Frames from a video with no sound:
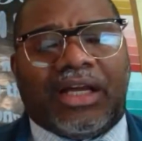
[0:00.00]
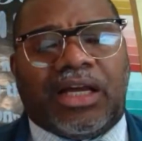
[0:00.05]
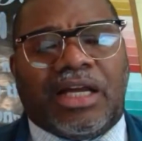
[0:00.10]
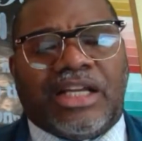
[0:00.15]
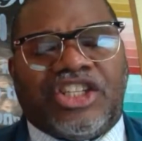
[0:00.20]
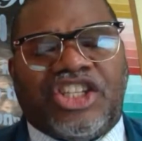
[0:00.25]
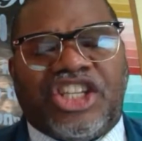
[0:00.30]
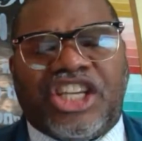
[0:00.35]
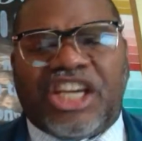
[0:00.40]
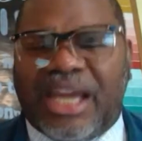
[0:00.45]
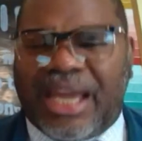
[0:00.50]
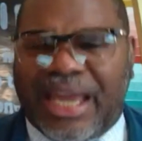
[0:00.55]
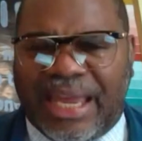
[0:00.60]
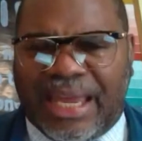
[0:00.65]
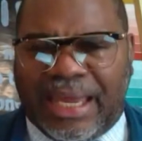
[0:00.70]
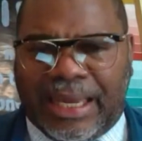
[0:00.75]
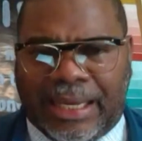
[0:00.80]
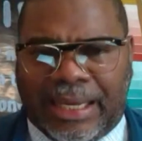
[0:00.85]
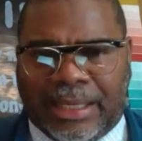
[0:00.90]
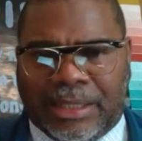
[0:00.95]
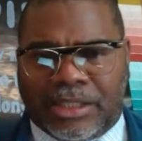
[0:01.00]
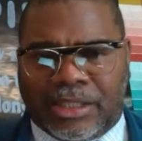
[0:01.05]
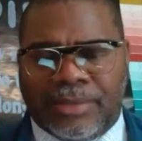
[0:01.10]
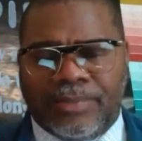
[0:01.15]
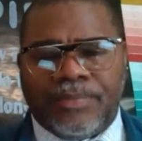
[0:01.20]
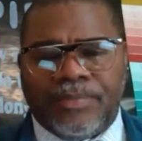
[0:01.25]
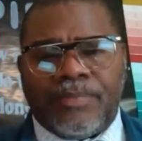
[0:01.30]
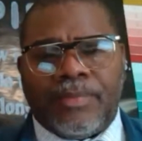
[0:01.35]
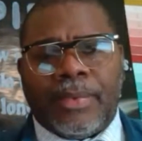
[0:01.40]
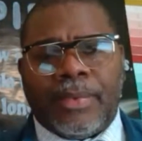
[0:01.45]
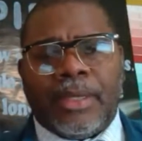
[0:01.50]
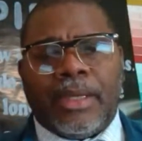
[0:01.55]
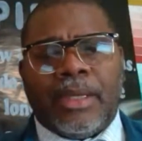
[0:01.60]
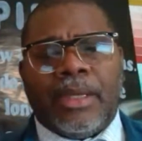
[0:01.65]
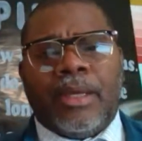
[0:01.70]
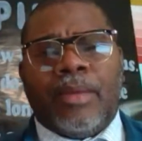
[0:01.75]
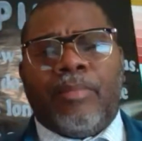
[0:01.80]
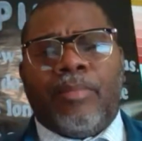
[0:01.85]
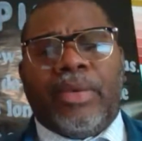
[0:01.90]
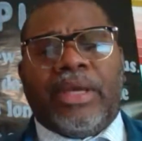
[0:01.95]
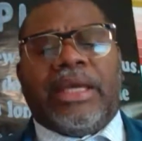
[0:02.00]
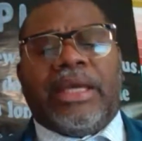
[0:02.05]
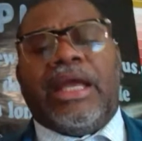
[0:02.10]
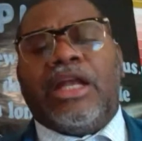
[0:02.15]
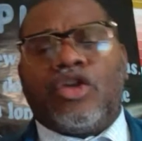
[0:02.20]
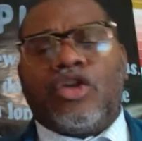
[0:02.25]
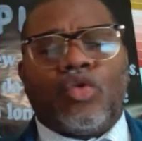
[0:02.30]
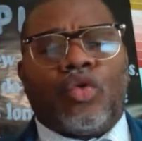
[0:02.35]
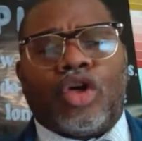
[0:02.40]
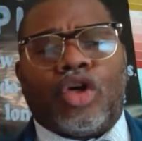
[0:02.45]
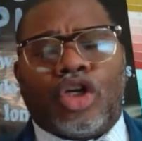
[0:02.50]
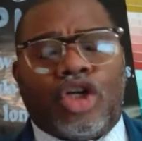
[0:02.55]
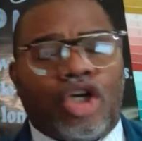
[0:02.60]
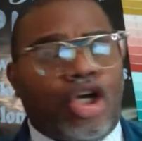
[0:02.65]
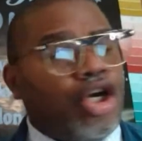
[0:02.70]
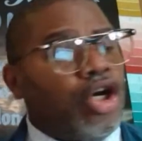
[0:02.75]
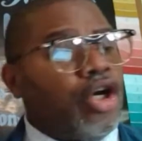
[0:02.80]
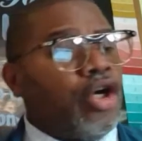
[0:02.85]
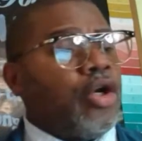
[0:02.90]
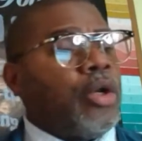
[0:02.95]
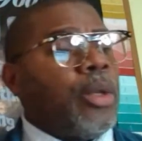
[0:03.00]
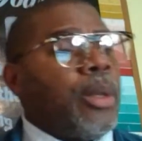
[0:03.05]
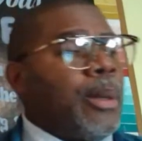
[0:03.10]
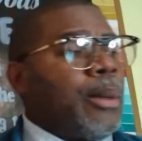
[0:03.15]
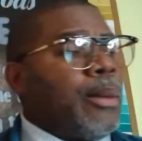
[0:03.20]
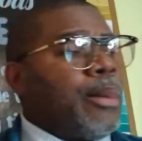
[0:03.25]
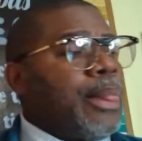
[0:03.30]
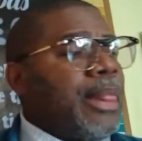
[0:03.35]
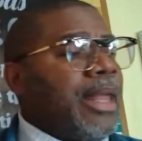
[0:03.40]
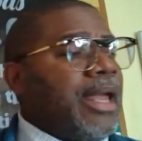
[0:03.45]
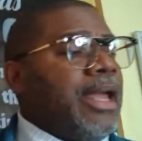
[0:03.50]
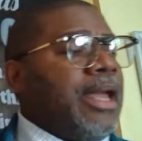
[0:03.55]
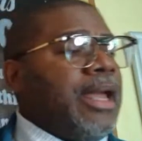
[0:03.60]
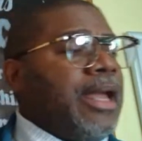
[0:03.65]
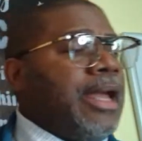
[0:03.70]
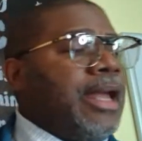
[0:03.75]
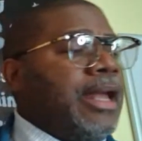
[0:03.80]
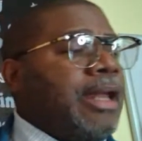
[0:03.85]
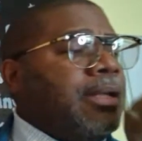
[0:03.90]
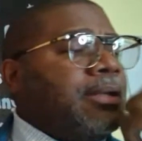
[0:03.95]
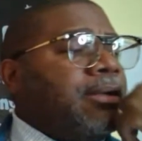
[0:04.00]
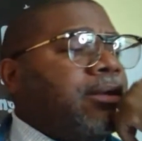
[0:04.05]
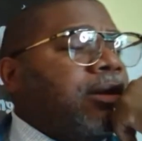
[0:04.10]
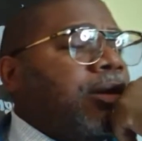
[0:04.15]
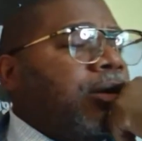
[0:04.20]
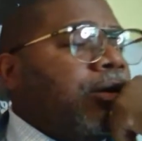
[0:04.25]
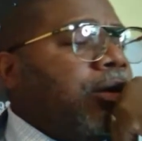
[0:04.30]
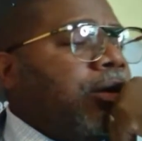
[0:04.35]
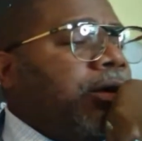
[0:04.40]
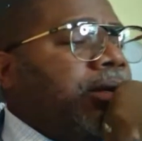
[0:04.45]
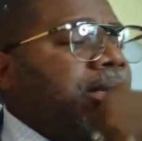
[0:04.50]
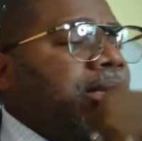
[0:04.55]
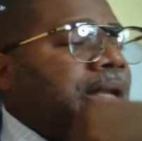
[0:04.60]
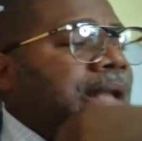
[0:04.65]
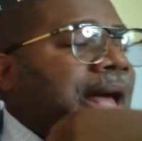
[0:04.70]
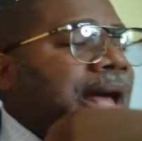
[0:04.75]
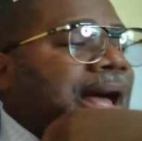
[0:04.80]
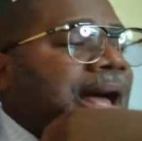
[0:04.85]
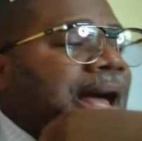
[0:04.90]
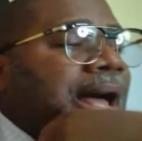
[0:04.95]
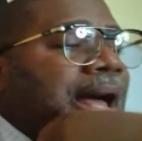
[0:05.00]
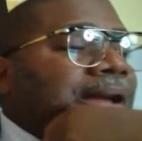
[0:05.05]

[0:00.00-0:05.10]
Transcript: A change begin to occur in your life.